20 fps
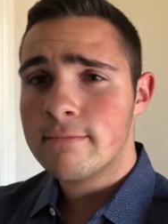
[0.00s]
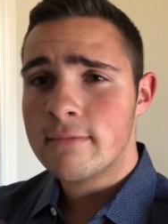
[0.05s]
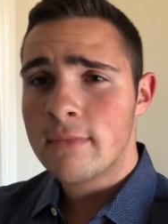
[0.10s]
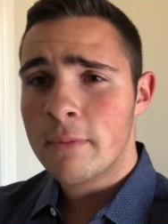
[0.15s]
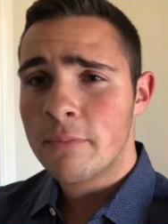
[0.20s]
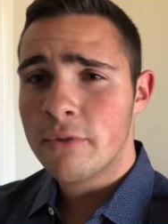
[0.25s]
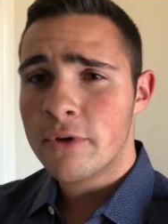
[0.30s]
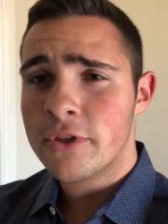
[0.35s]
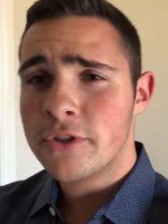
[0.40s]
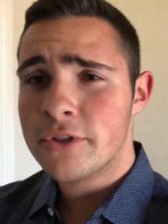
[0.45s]

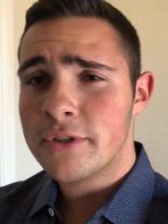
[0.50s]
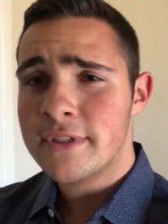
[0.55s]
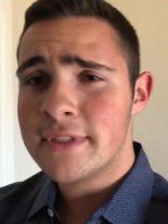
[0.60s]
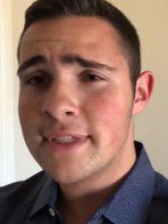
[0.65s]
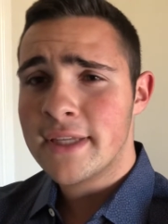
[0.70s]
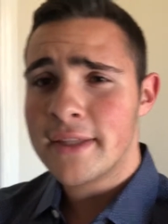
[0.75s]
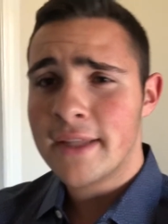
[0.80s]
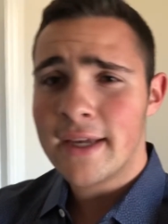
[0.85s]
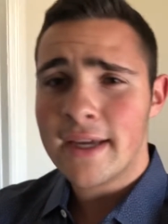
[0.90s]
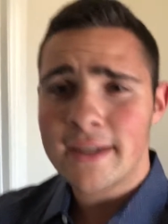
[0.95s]
I'm pretty sure he
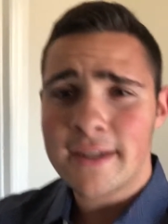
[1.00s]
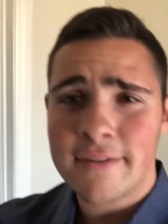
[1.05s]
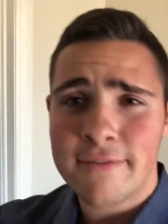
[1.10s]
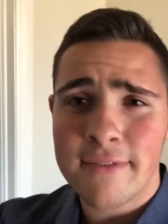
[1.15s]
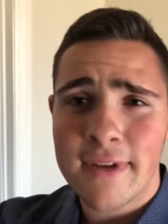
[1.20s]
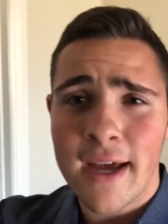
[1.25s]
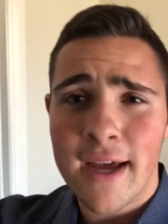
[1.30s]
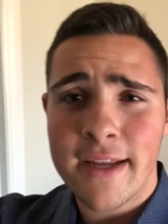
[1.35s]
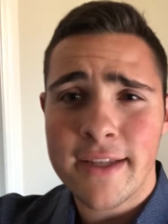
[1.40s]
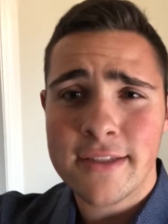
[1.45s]
said that. If
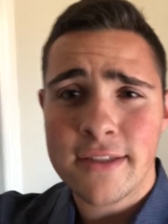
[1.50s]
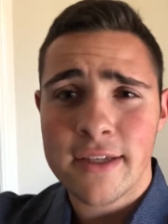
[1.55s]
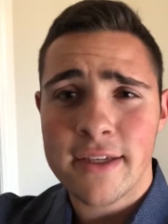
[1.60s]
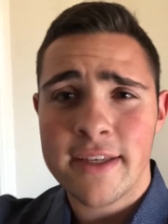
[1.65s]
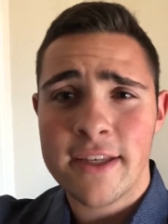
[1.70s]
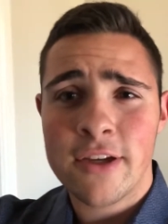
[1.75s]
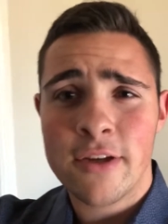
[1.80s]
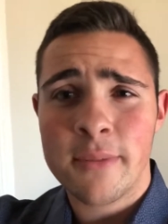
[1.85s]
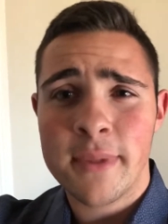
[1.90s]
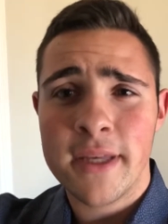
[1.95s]
not, he's going
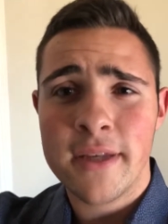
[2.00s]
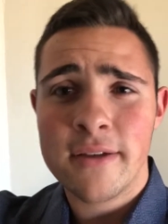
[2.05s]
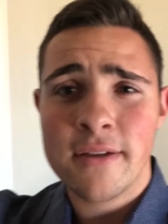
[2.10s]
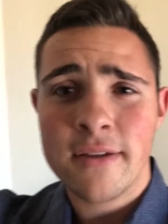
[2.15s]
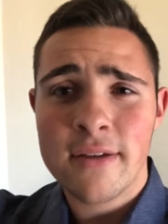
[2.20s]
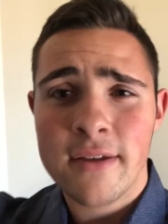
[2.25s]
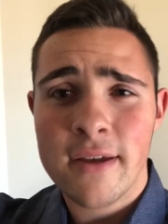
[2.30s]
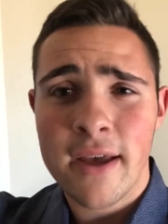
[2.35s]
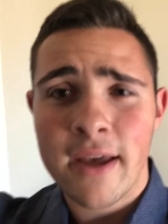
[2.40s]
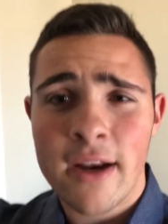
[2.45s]
to kill me.
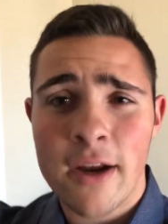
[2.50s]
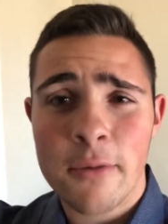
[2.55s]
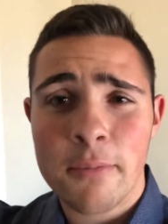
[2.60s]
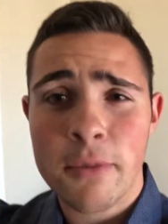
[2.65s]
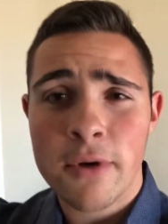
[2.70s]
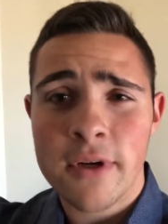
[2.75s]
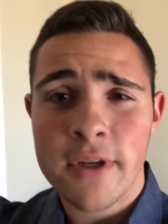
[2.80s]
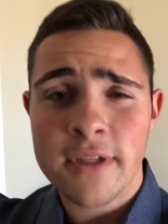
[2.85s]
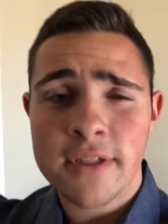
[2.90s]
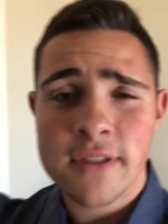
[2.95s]
And I'll
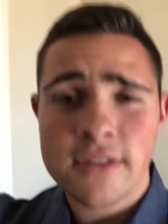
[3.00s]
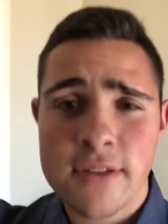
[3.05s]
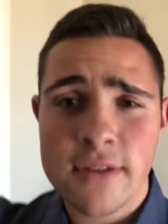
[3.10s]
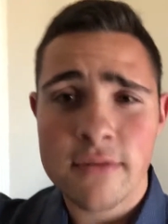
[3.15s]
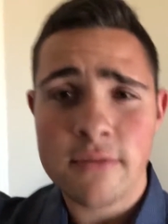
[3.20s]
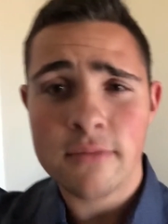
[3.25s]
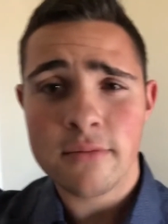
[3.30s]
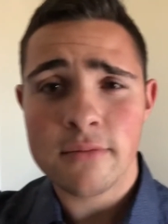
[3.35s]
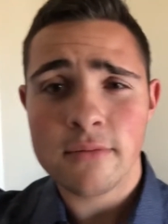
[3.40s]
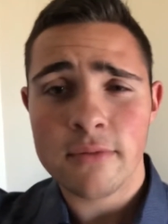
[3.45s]
put his
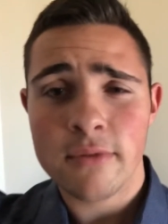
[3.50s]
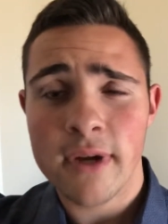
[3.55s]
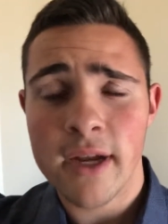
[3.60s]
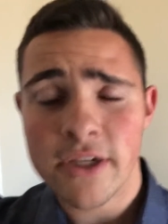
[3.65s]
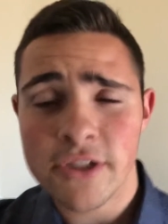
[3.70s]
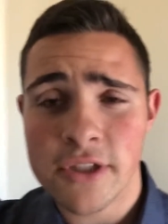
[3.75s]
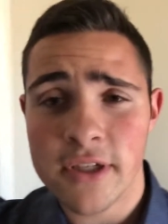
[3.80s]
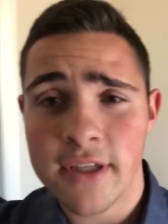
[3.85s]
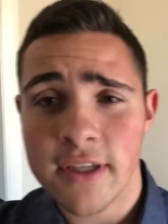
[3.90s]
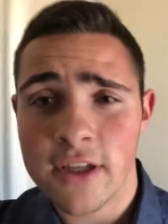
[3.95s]

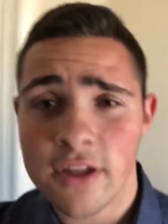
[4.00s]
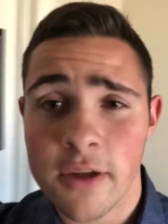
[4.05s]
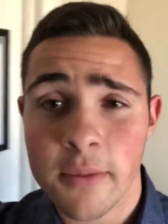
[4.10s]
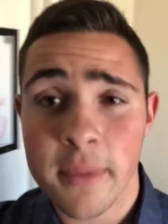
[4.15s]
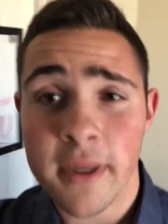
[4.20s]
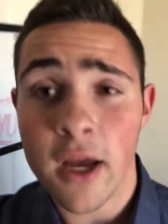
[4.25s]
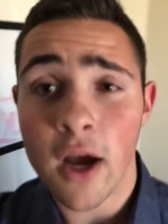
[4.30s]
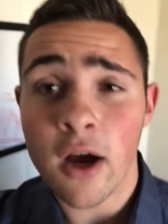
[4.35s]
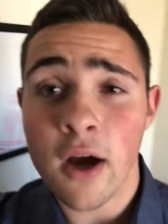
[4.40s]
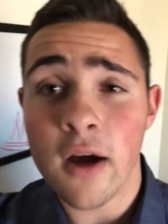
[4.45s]
reaction to killing
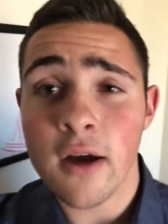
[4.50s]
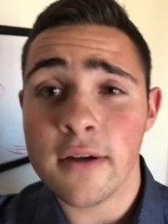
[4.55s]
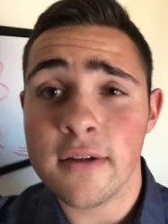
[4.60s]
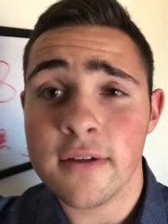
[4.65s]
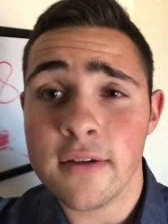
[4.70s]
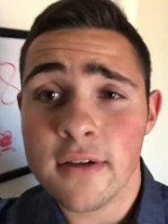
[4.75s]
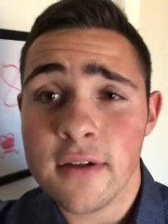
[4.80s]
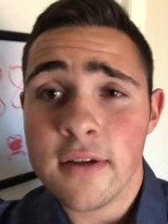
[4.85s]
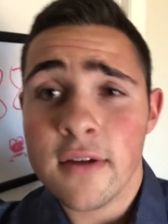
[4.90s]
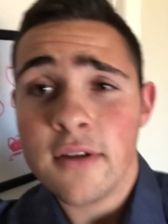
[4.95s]
me
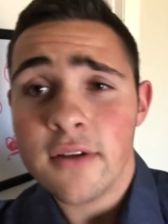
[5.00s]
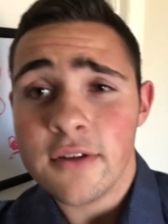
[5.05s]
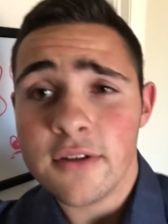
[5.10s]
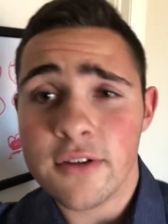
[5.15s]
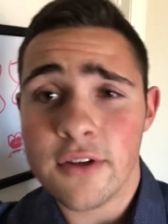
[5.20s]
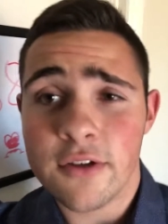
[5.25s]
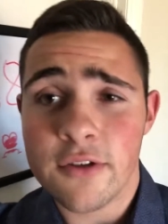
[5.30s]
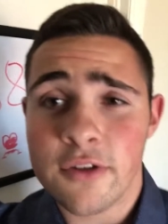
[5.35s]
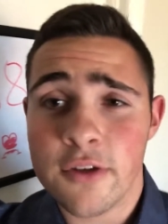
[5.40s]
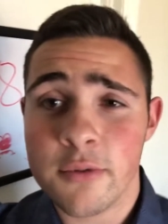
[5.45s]
on
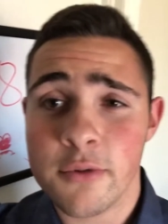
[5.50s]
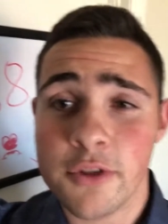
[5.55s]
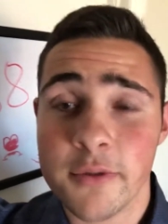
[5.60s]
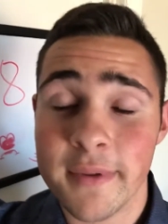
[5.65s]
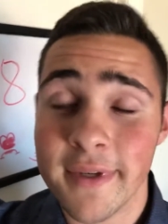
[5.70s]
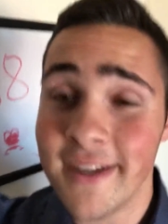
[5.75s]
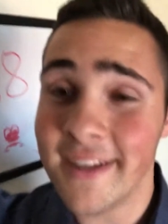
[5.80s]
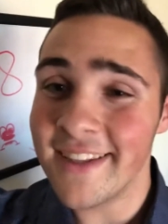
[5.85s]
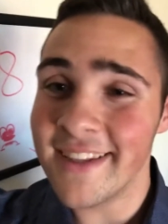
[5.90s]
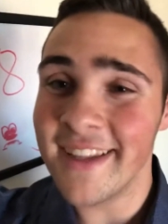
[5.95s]
YouTube, which
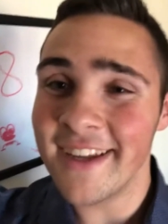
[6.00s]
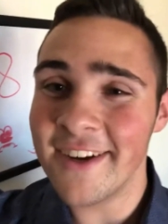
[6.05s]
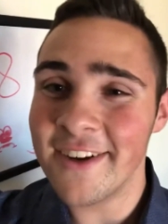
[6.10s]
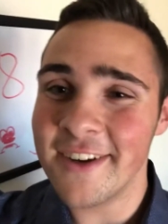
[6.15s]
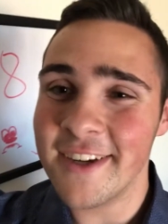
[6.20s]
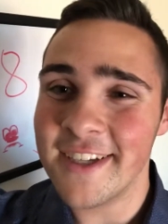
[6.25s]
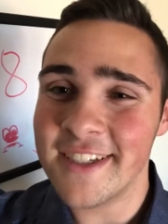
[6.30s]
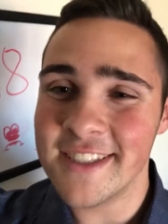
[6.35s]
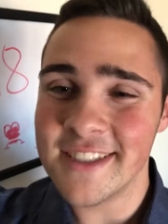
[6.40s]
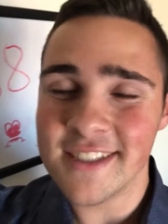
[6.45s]
would be
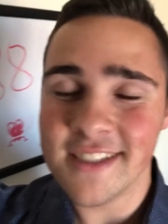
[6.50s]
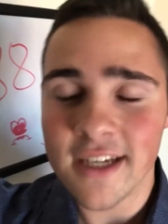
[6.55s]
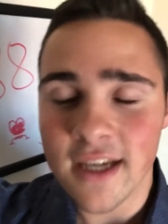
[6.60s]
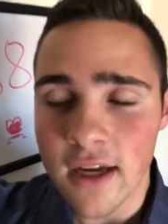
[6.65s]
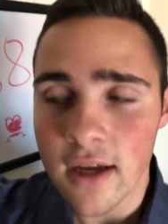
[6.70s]
hilarious.